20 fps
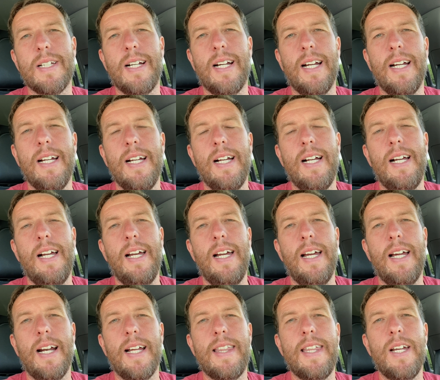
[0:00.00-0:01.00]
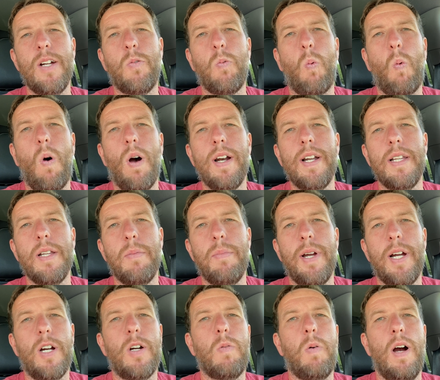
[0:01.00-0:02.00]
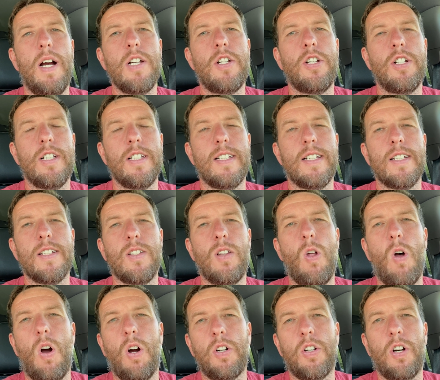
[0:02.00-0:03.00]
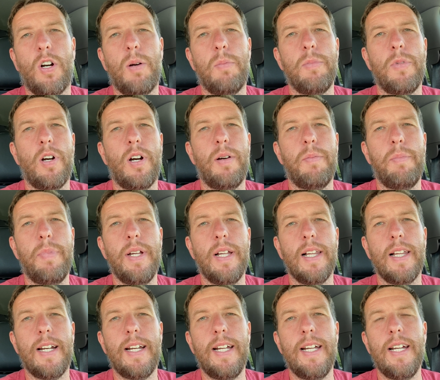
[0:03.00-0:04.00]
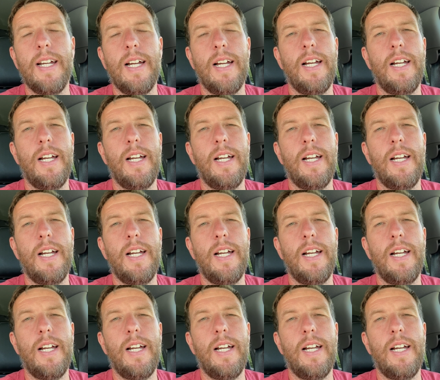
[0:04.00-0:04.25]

And I think one of the big questions is long-term durability.